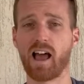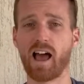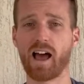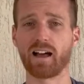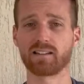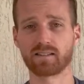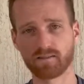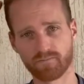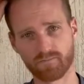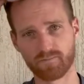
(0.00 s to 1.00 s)
and
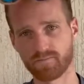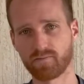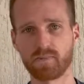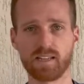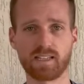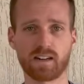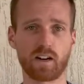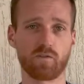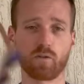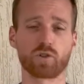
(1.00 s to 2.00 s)
these
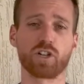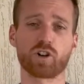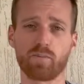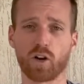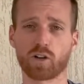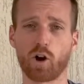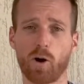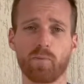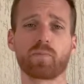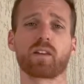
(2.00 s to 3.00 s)
are from
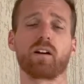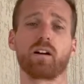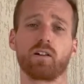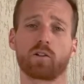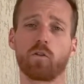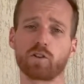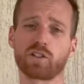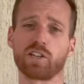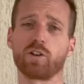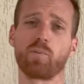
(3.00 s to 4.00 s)
treetribe.com. Look forward to
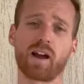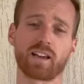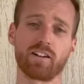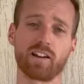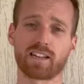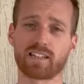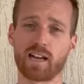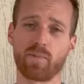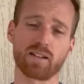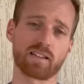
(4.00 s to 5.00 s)
seeing you back here next
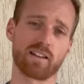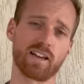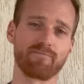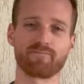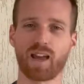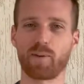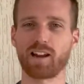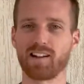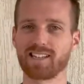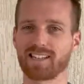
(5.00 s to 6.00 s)
time. Until then, happy
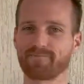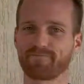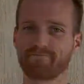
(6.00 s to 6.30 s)
analyzing.